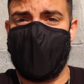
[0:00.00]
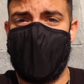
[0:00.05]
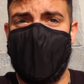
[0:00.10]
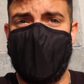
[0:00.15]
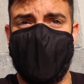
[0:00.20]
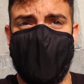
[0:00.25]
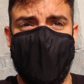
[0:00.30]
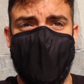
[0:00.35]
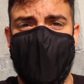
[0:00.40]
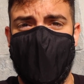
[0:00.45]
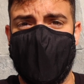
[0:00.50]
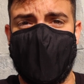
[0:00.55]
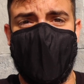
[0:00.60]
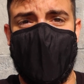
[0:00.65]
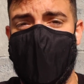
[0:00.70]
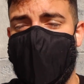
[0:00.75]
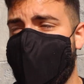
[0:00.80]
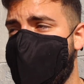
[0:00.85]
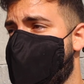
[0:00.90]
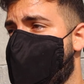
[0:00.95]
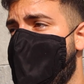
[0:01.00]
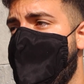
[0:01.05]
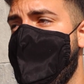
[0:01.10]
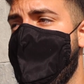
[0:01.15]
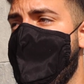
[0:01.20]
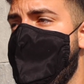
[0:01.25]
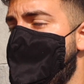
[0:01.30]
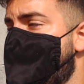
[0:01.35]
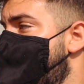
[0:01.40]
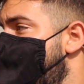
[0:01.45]
rides Universal has.
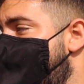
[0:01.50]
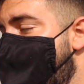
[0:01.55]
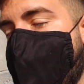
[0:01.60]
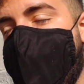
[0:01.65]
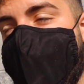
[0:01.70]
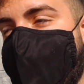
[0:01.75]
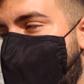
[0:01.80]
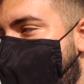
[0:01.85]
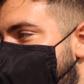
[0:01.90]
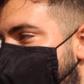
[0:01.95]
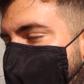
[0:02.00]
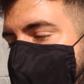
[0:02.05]
props to